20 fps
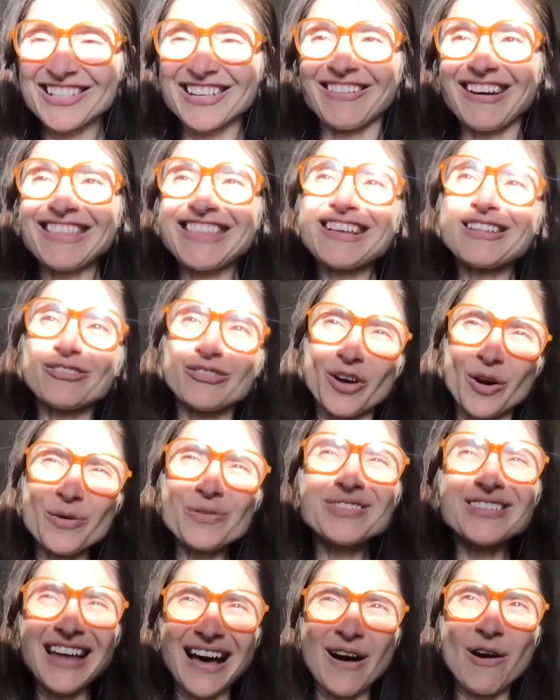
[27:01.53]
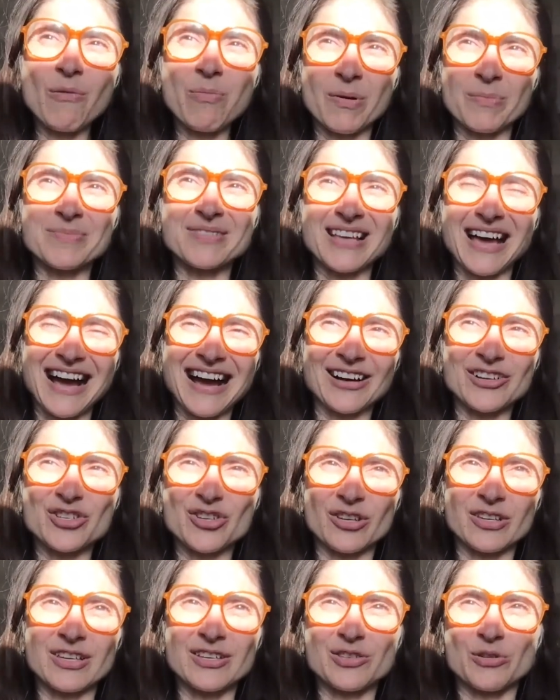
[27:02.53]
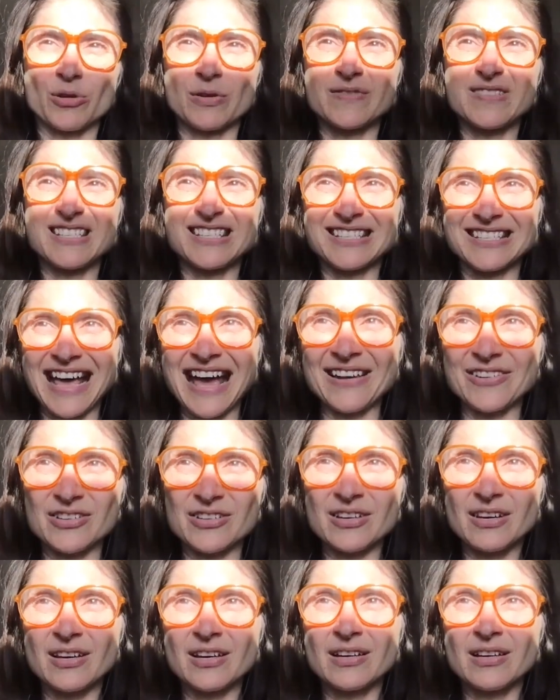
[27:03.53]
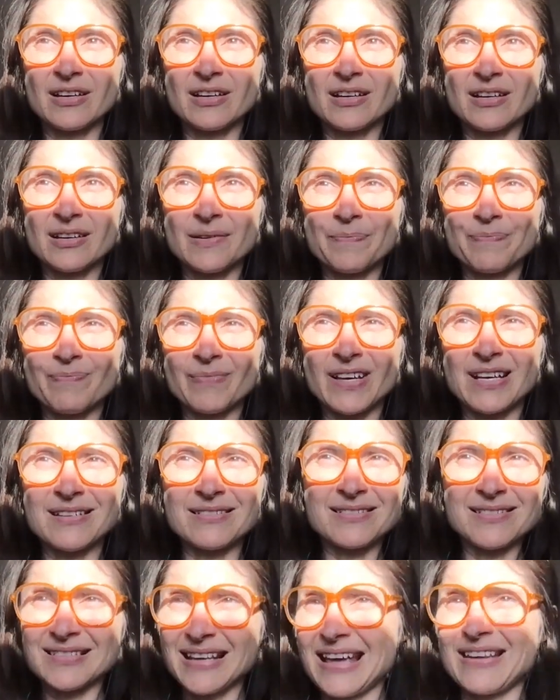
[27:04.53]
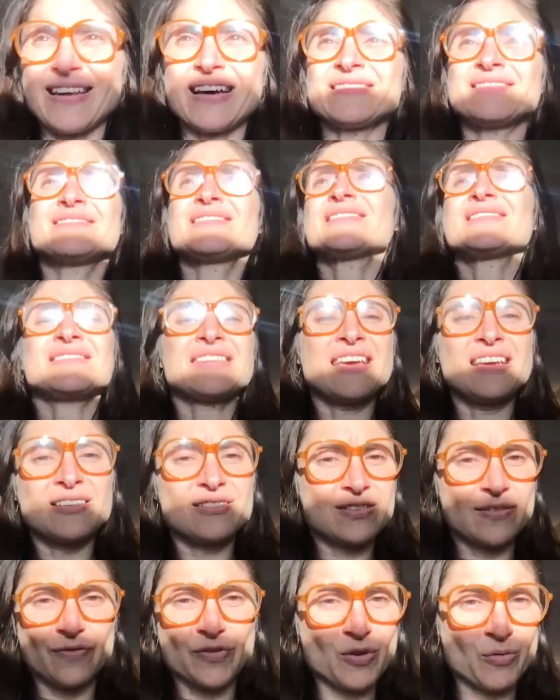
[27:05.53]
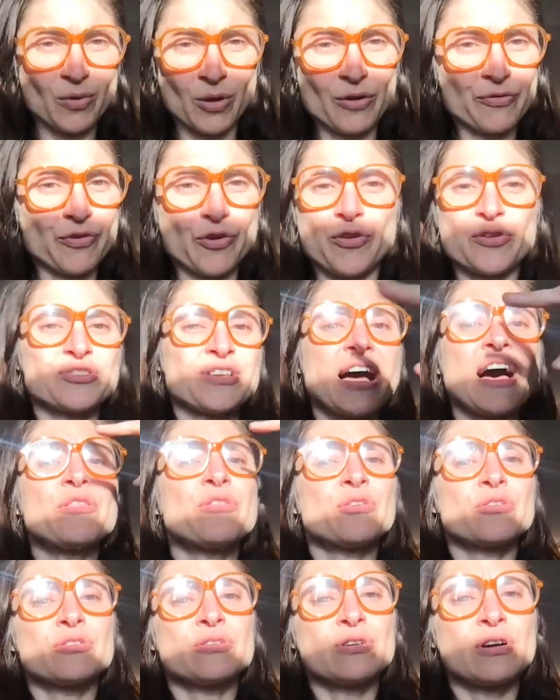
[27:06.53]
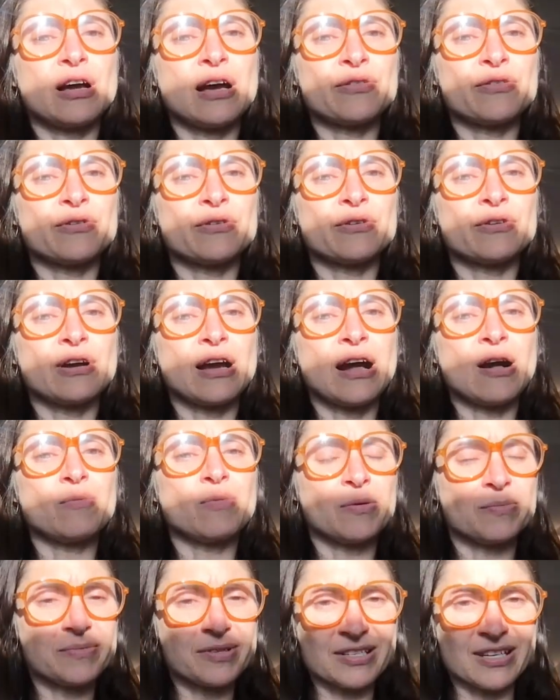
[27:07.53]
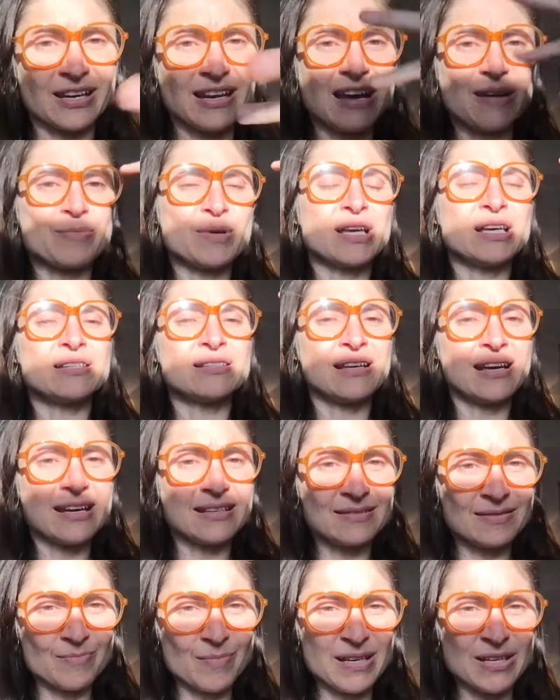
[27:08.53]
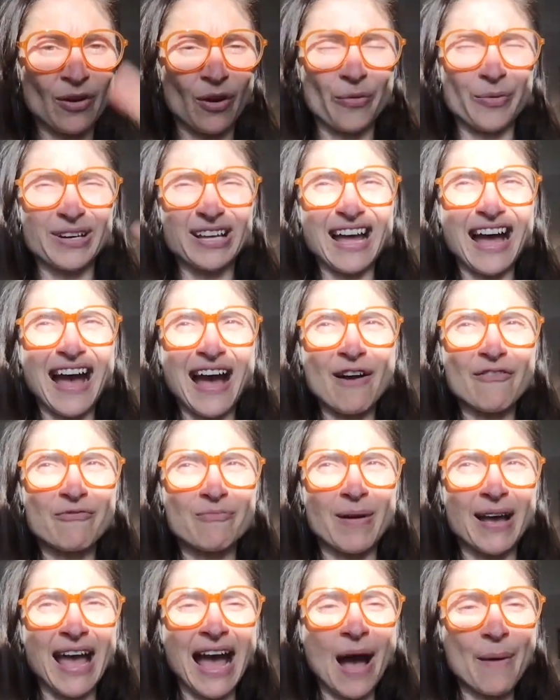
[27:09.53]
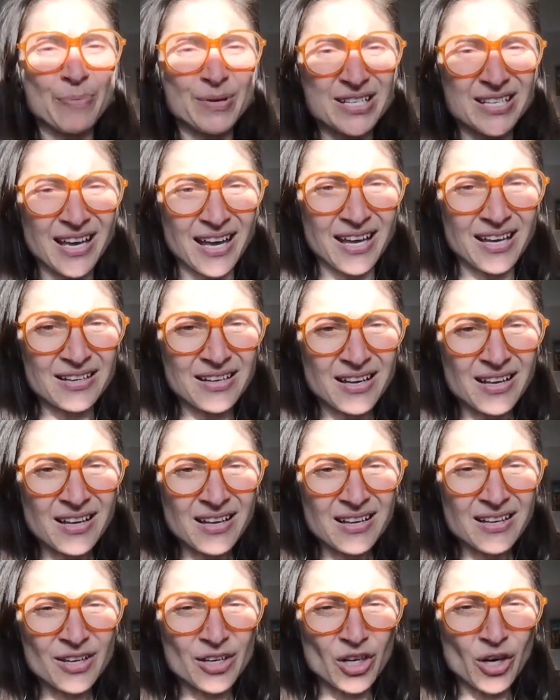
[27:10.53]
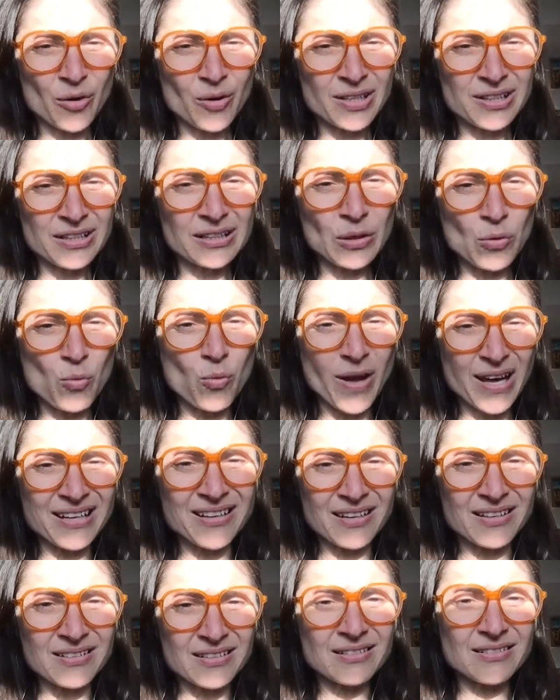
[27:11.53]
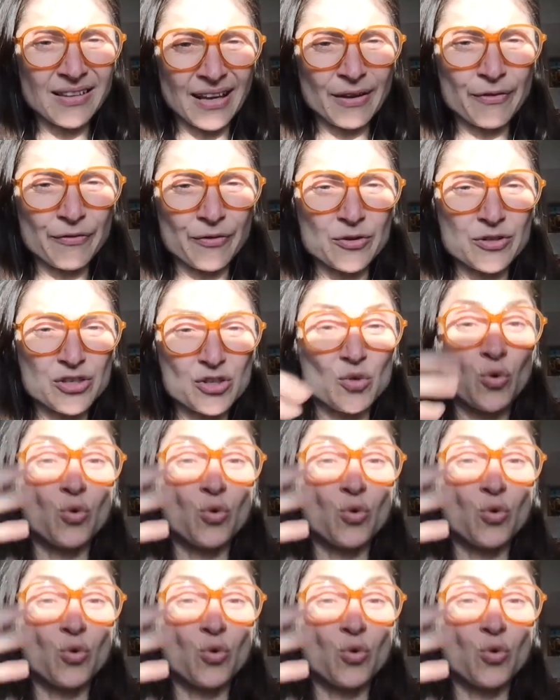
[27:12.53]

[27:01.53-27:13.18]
So I think those albums actually sort of set the stage, if you will, for those other albums to come in, and me to already have my appetite, a little whetted, like for